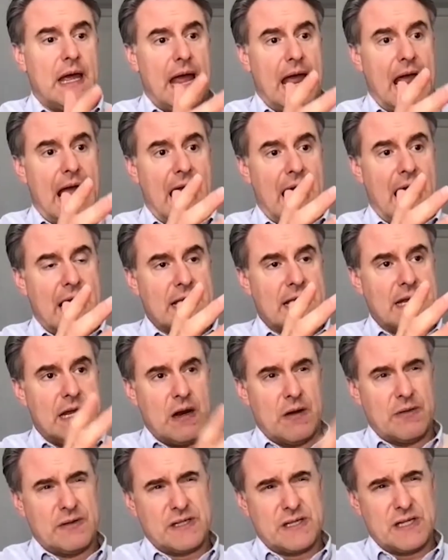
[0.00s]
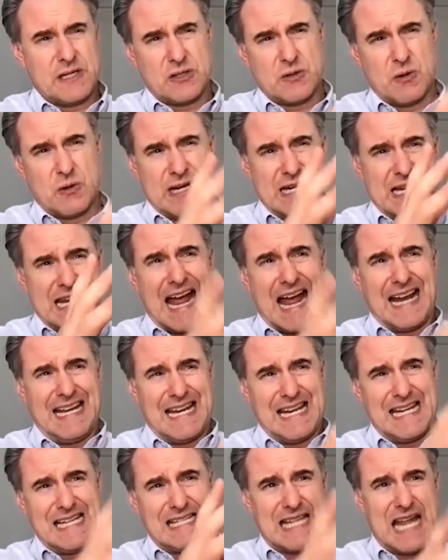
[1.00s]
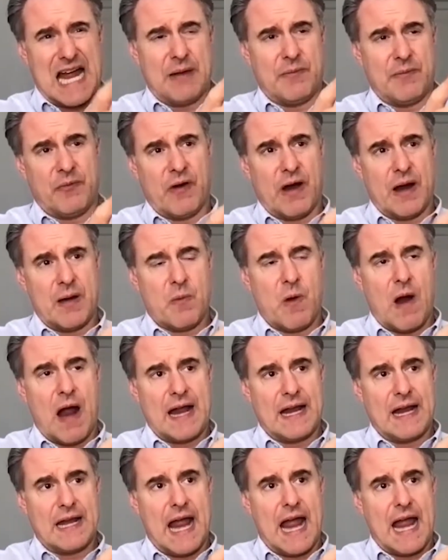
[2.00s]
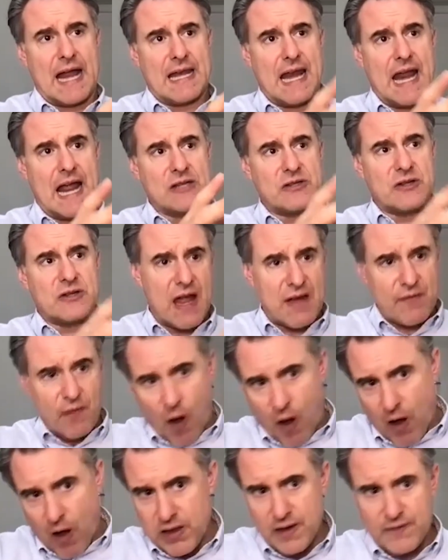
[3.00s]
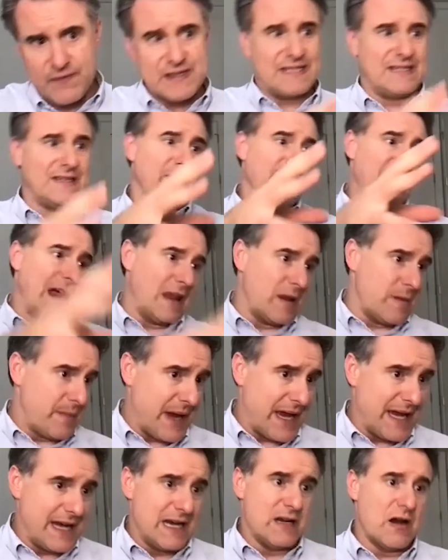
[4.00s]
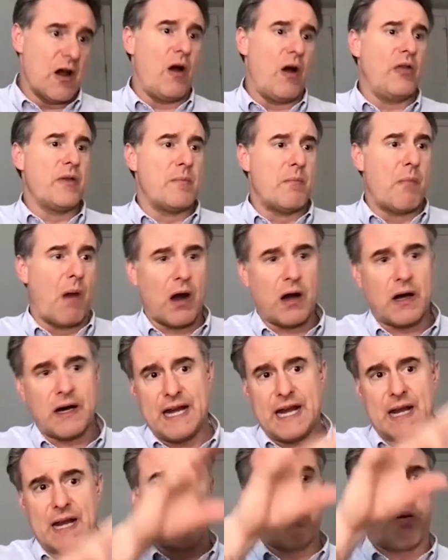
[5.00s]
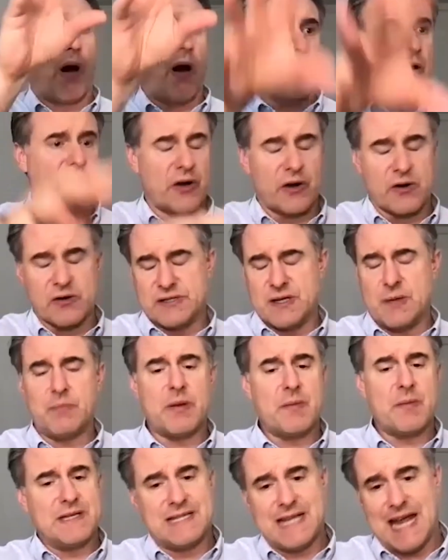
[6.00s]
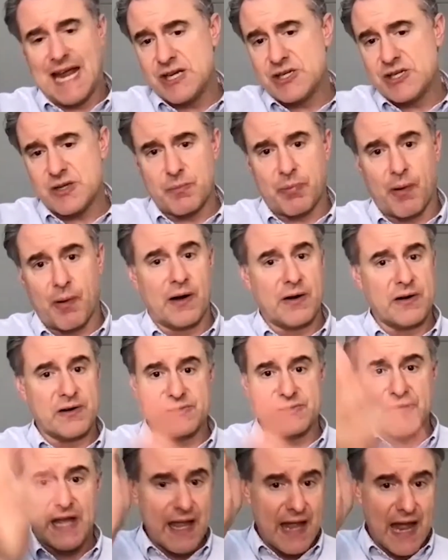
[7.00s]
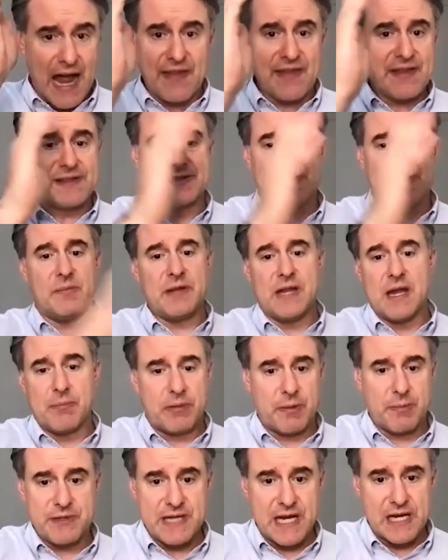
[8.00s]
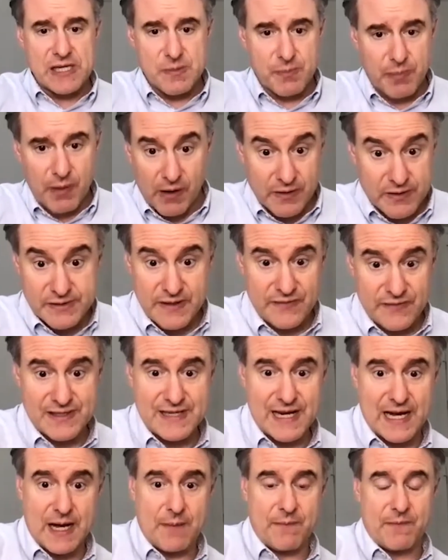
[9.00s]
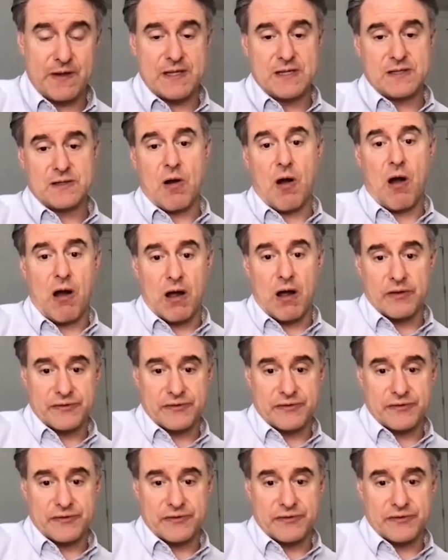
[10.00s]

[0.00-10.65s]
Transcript: And, this is sort of 90s timeframe, right? And so you have all of this development and all the marketing partners, implementation partners. I think some of the implementation partners even signed up for this call.